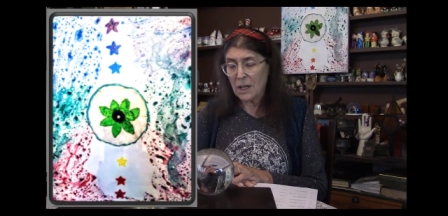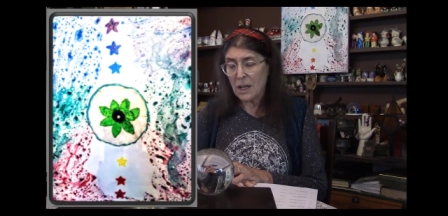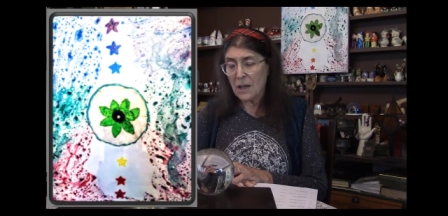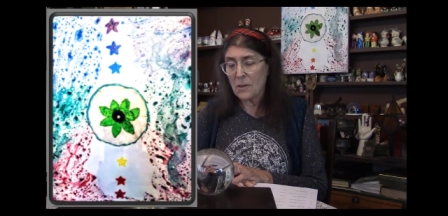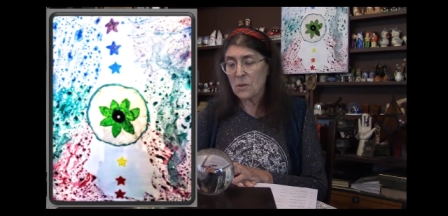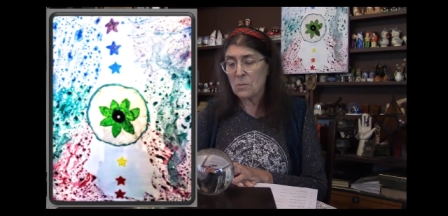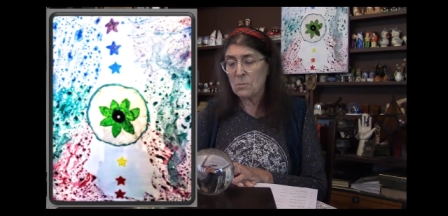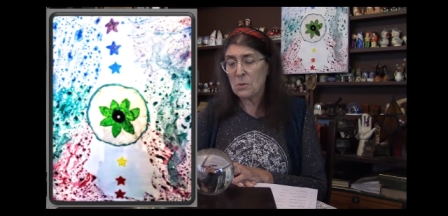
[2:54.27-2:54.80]

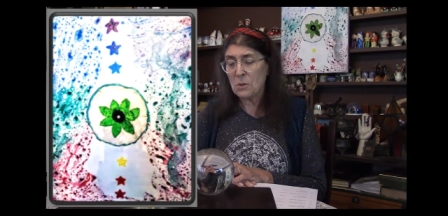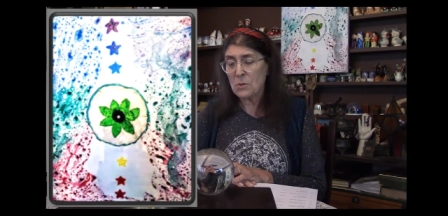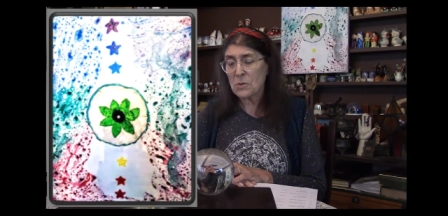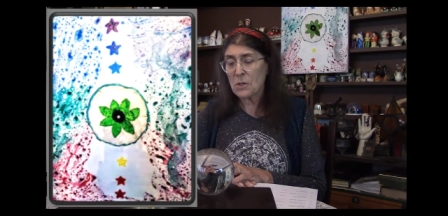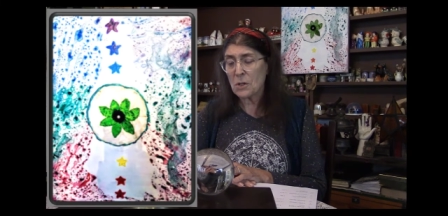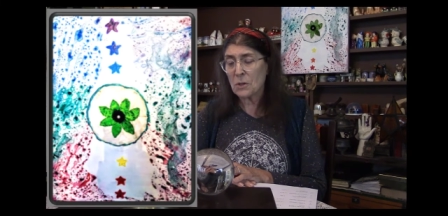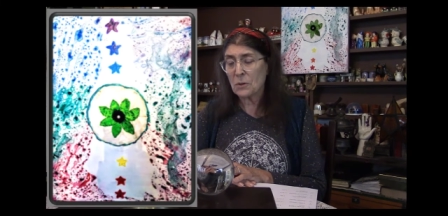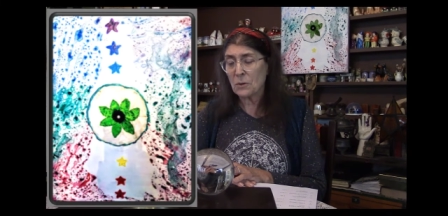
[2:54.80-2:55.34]
And the
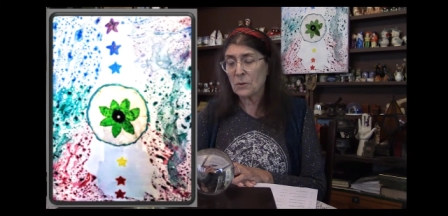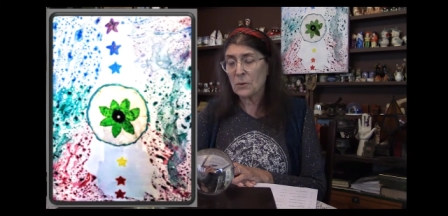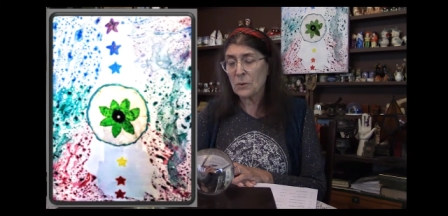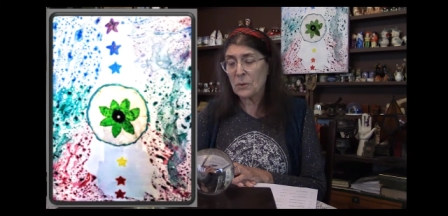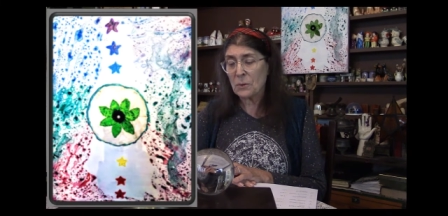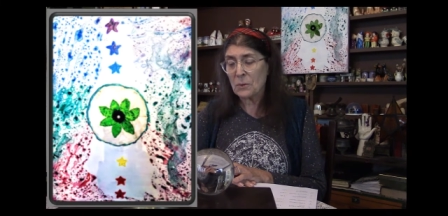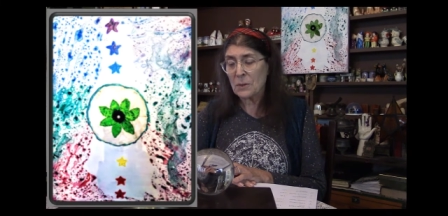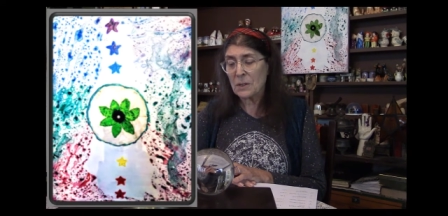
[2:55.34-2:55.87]
musical
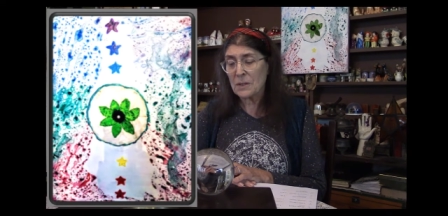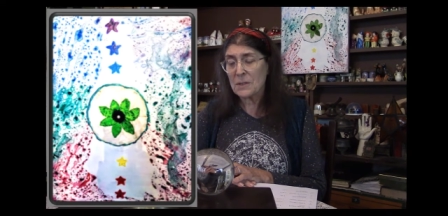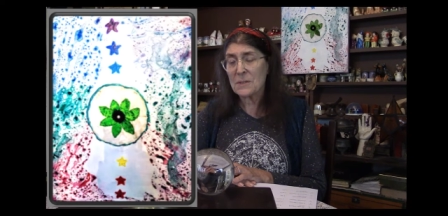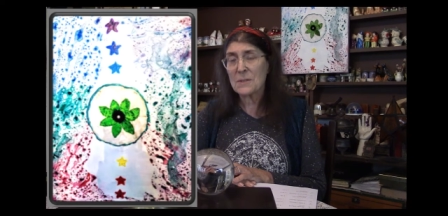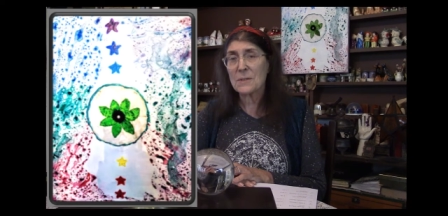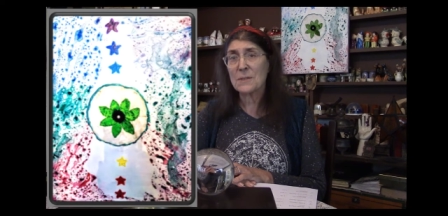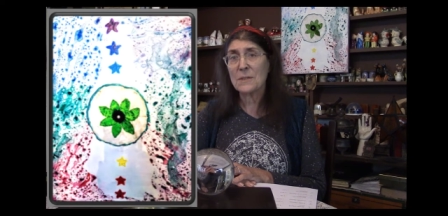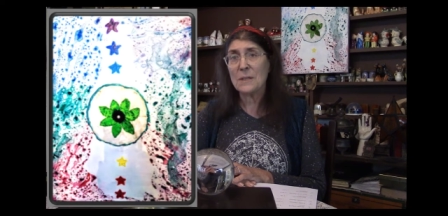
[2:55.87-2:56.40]
note is
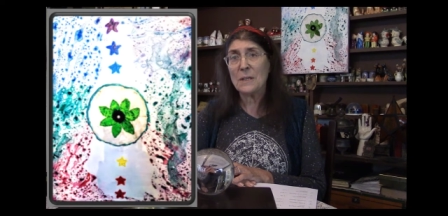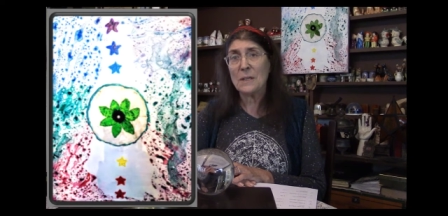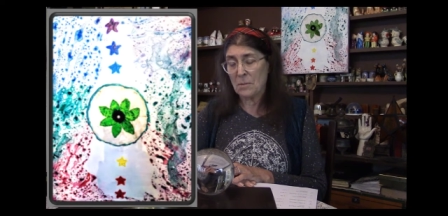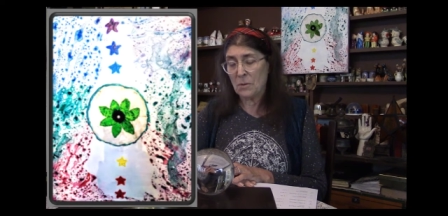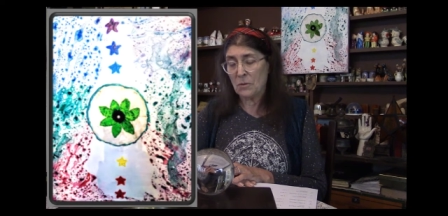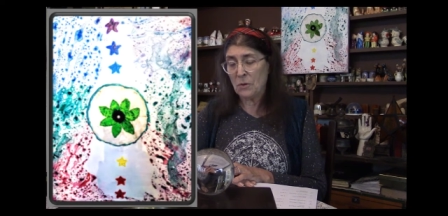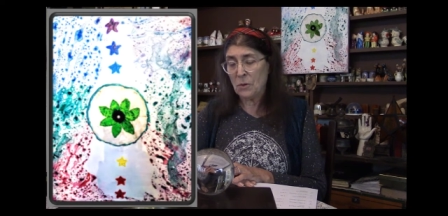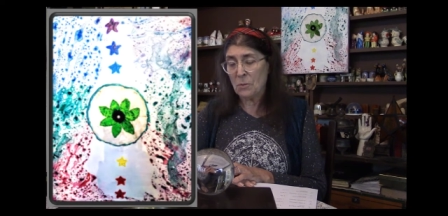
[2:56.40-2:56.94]
C.
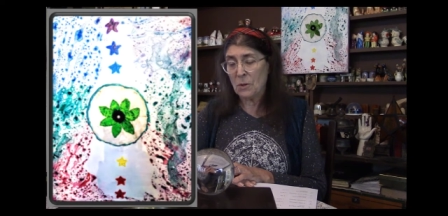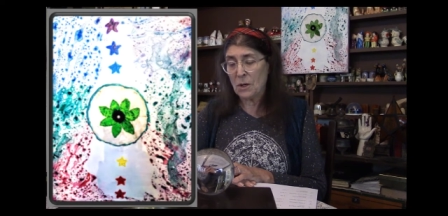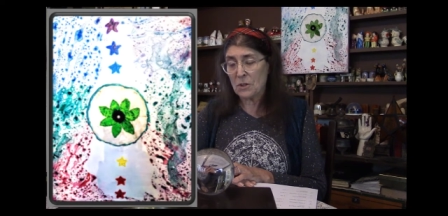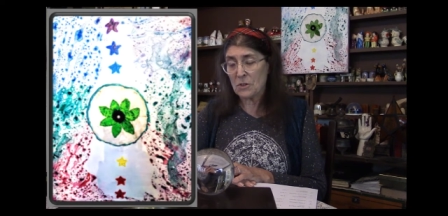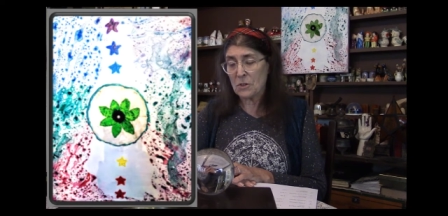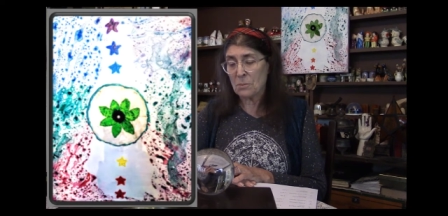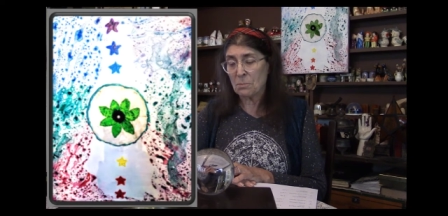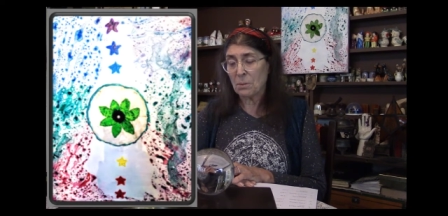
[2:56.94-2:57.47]
If you
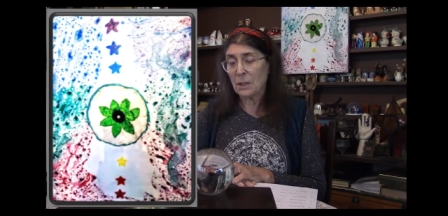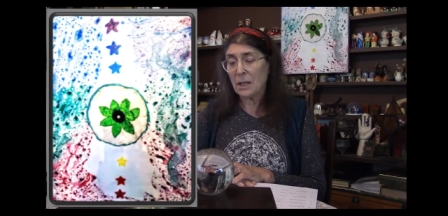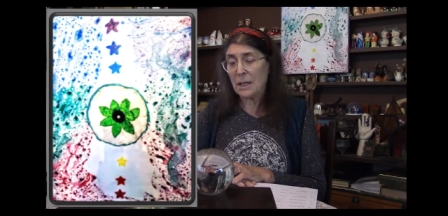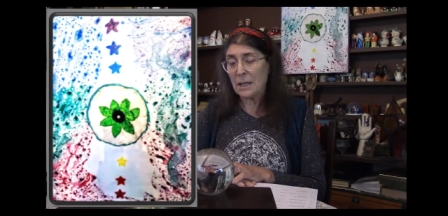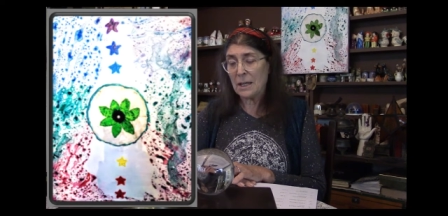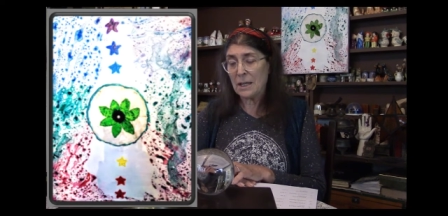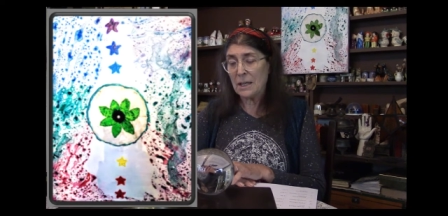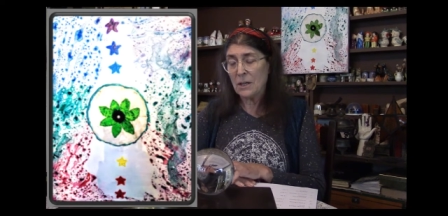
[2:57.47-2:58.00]
want to
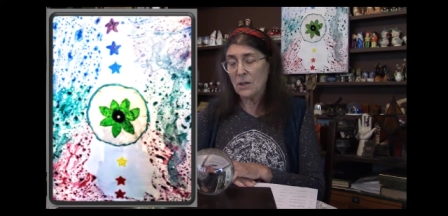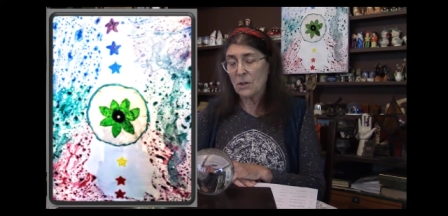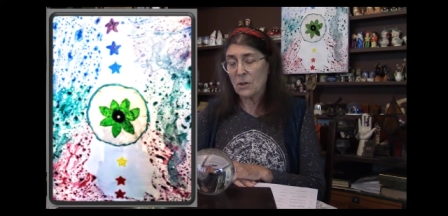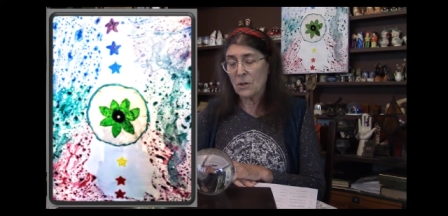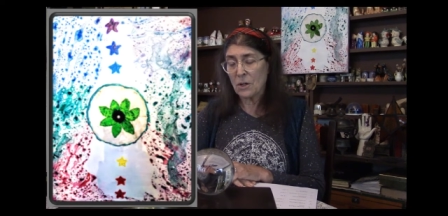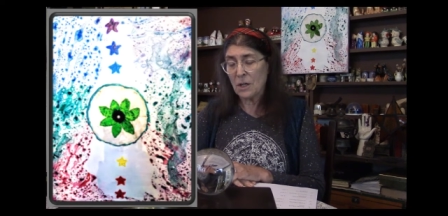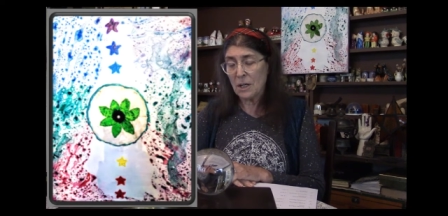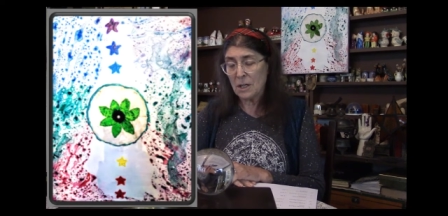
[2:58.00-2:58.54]
play
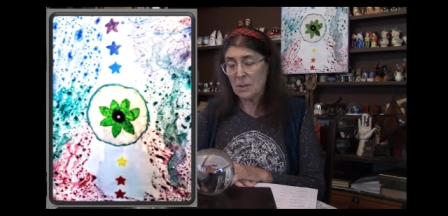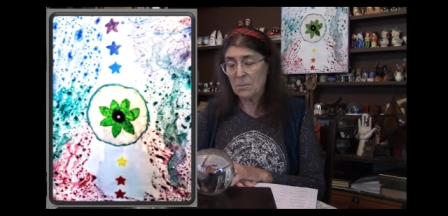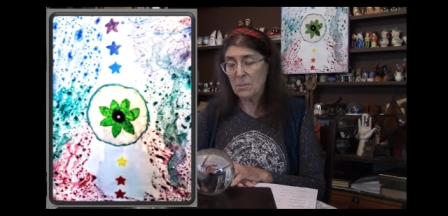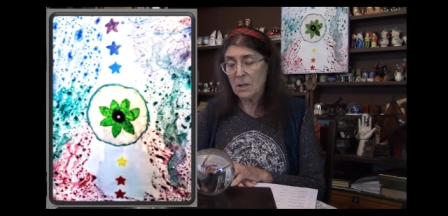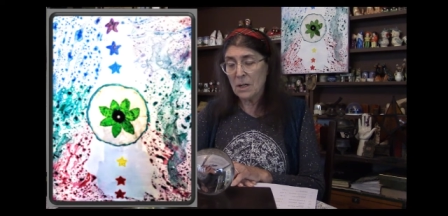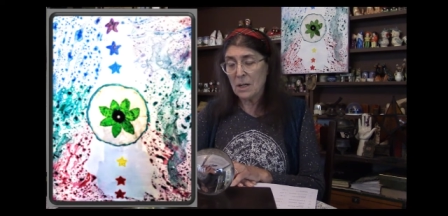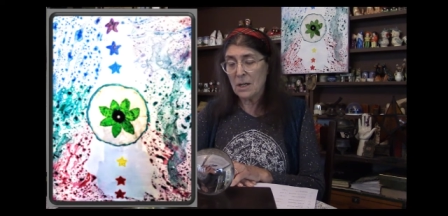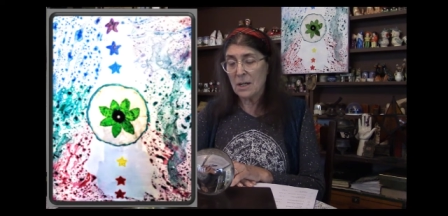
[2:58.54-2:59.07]
or
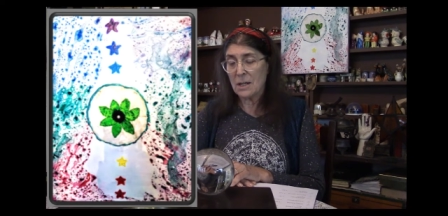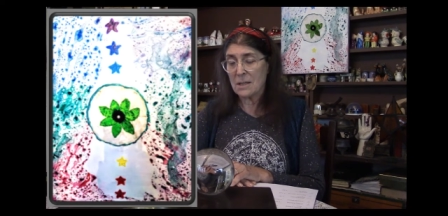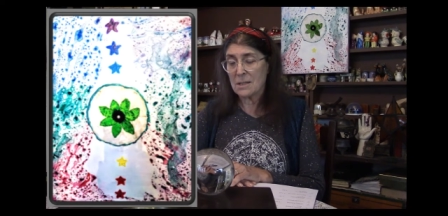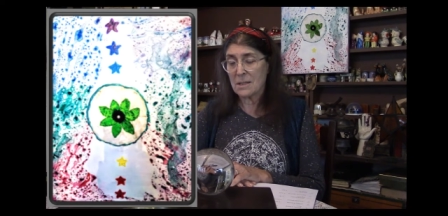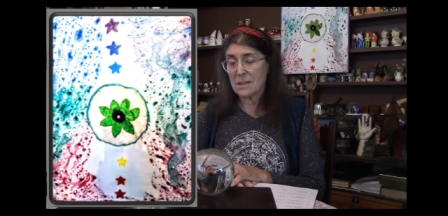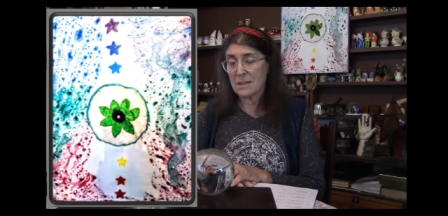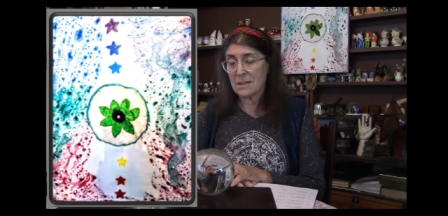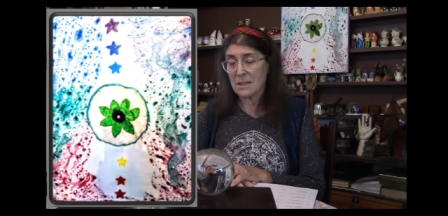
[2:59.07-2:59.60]
hum a
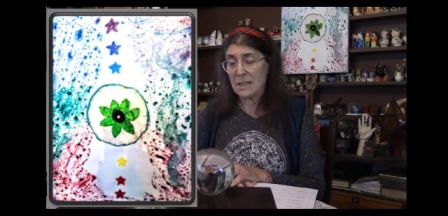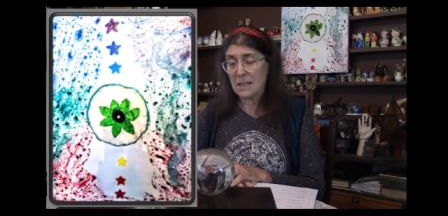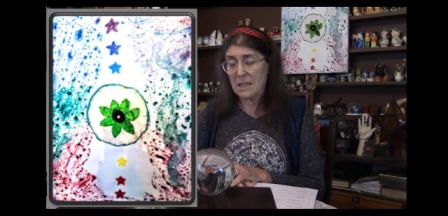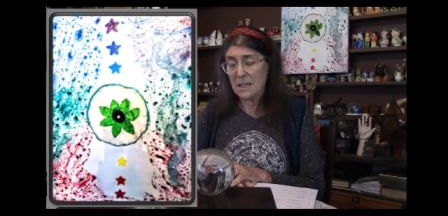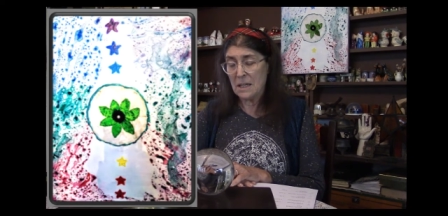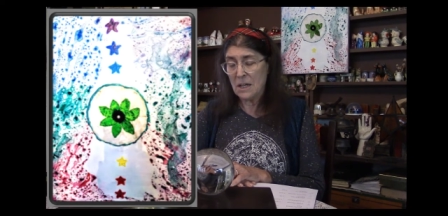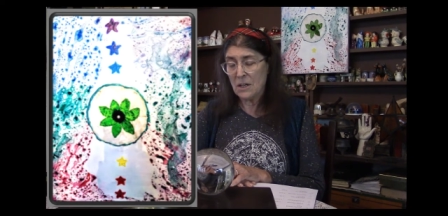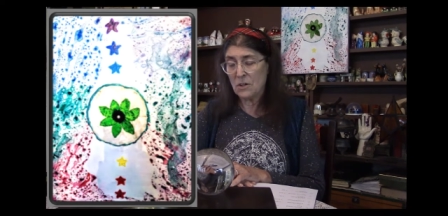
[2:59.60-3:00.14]

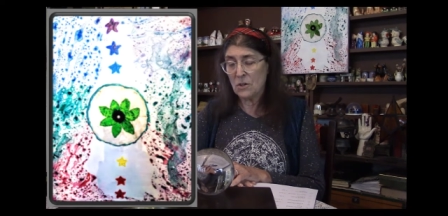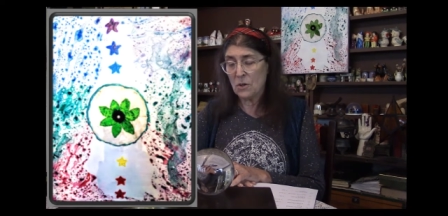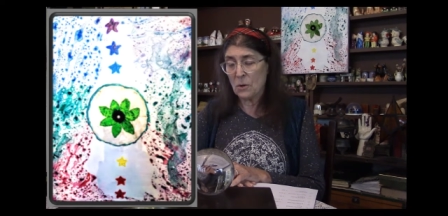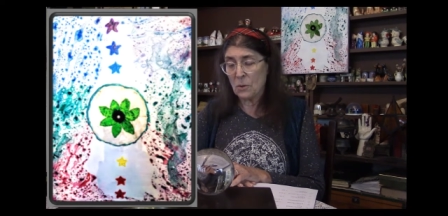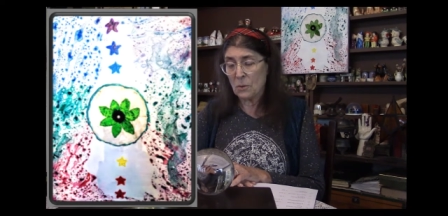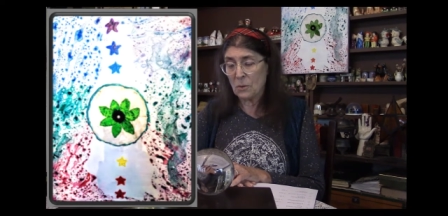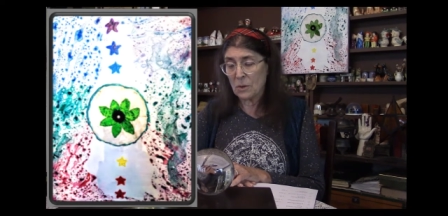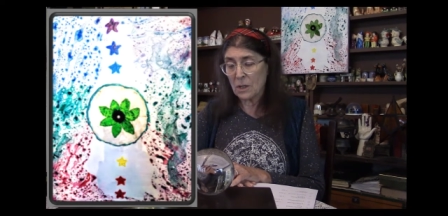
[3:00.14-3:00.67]
C
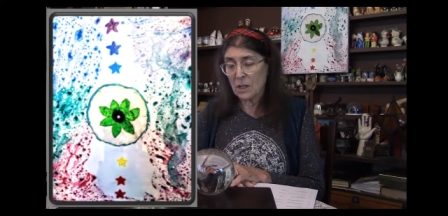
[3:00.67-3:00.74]
note